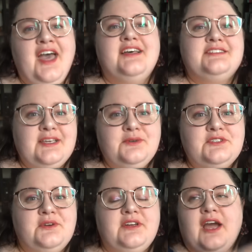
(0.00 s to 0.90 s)
Sequel
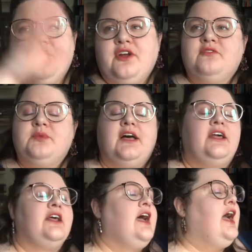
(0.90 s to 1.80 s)
to A Dowry of
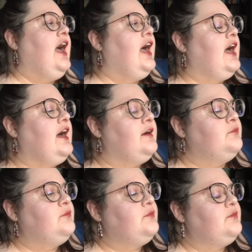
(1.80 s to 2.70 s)
Blood,
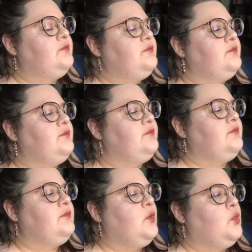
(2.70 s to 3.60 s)
um,
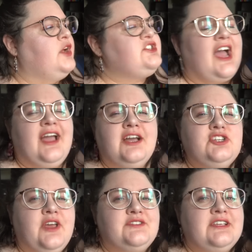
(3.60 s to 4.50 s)
which I
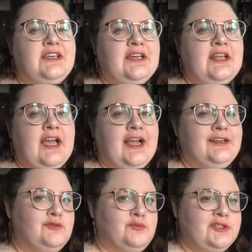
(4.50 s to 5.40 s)
actually have seen getting
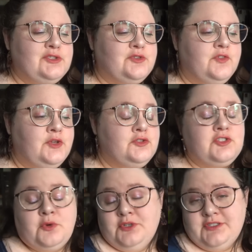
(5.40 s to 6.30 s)
kind of mixed reviews,
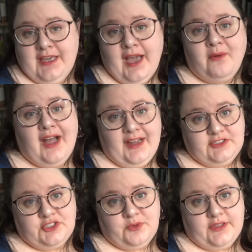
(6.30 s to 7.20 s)
so we'll see how I
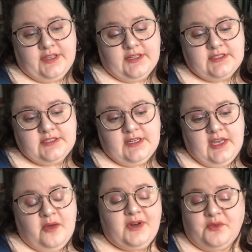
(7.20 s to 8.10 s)
do with it.
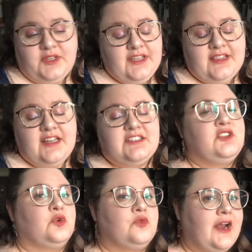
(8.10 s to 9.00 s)
But I really liked
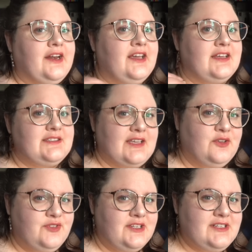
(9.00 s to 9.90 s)
the writing
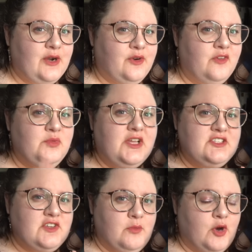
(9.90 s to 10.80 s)
itself in A Dowry of
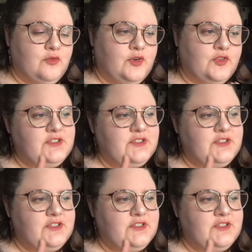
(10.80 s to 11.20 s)
Blood, so I'm hopeful.